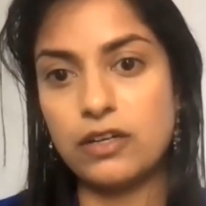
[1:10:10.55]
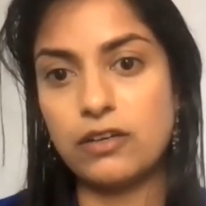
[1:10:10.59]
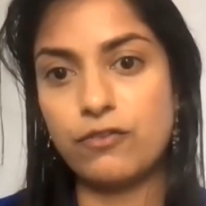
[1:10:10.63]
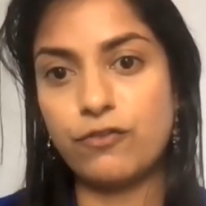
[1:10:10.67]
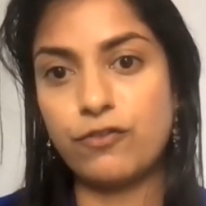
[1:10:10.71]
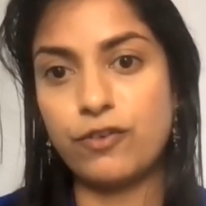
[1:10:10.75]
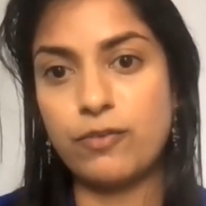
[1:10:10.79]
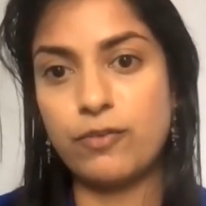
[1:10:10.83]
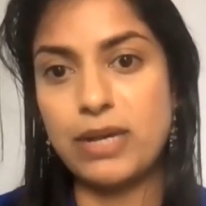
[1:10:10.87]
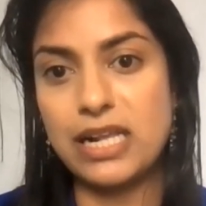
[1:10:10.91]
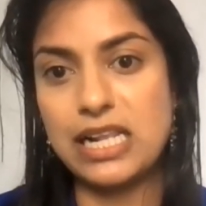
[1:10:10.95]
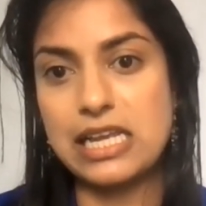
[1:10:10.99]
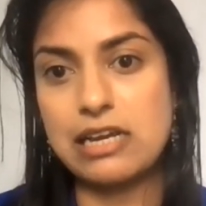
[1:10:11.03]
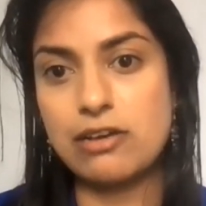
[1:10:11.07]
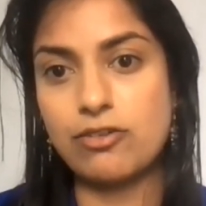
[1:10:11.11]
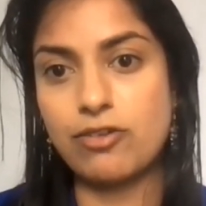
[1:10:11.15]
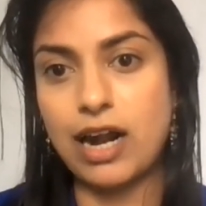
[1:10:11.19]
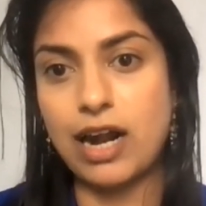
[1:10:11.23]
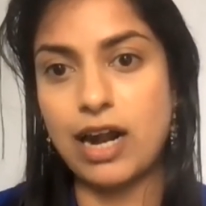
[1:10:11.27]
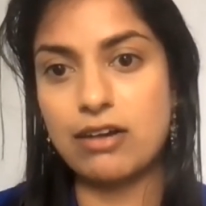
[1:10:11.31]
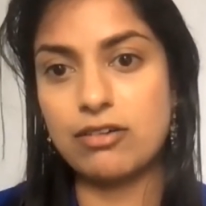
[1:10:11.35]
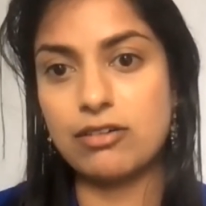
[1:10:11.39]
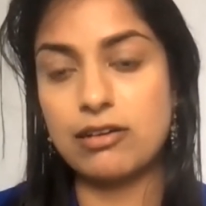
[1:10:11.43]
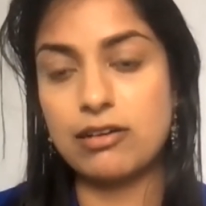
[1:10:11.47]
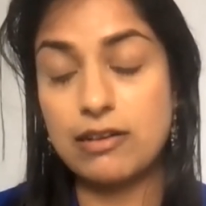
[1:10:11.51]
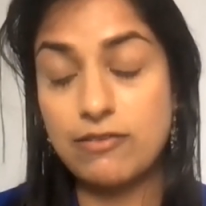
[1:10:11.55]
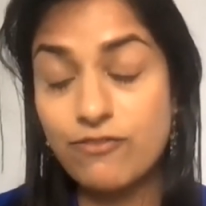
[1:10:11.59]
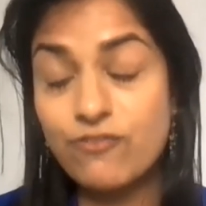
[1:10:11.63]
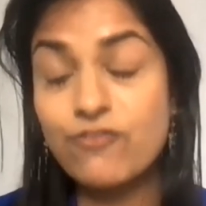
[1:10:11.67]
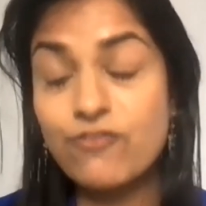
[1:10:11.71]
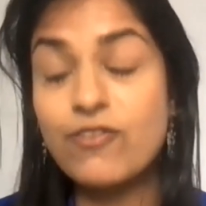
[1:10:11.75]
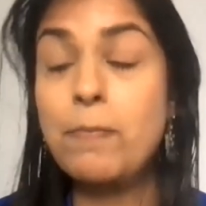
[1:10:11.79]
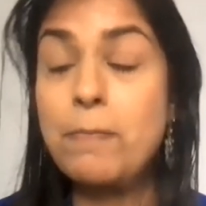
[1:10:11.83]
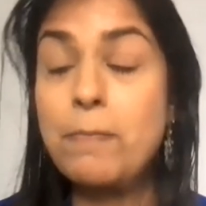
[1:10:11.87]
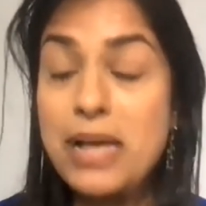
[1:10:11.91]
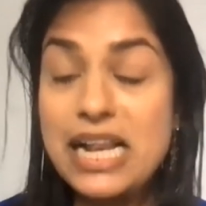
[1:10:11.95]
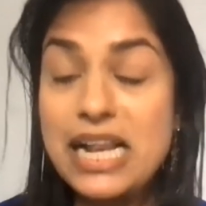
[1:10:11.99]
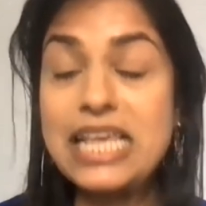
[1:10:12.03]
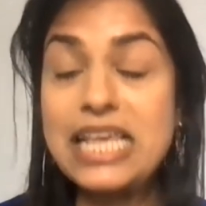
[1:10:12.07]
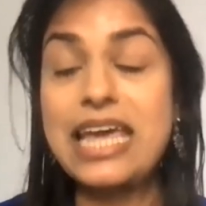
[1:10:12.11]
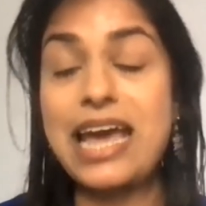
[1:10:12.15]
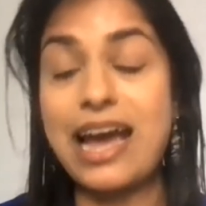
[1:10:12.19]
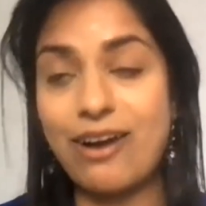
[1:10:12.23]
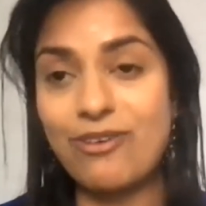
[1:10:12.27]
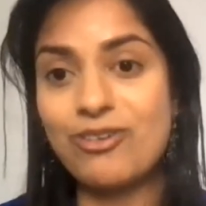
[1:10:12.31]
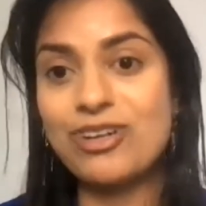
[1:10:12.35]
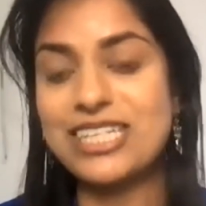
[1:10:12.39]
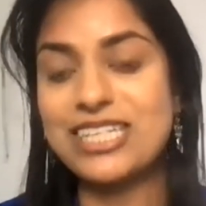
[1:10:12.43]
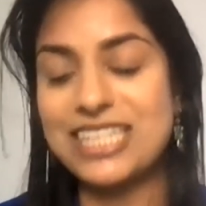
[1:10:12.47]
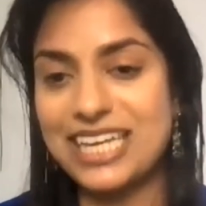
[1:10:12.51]

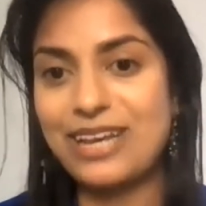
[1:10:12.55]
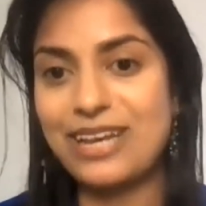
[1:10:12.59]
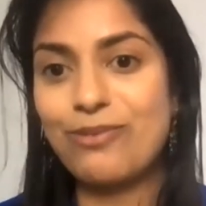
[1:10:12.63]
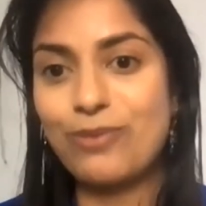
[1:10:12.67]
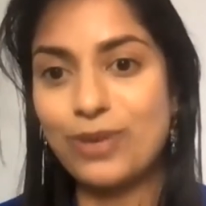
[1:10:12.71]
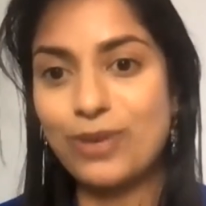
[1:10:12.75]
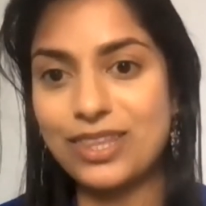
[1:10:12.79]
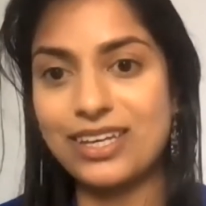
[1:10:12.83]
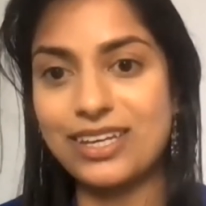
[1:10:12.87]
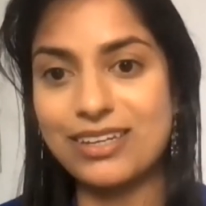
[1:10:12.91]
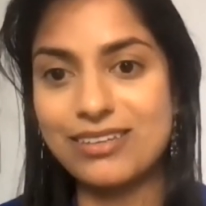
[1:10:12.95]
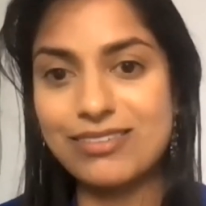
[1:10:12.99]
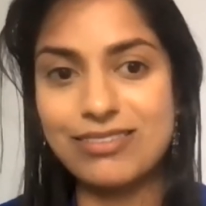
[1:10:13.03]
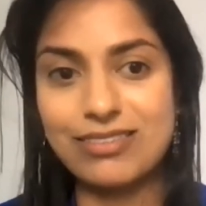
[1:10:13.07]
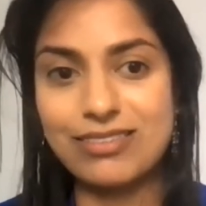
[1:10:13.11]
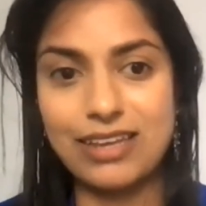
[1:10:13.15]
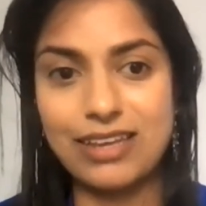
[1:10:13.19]
familiarity with us,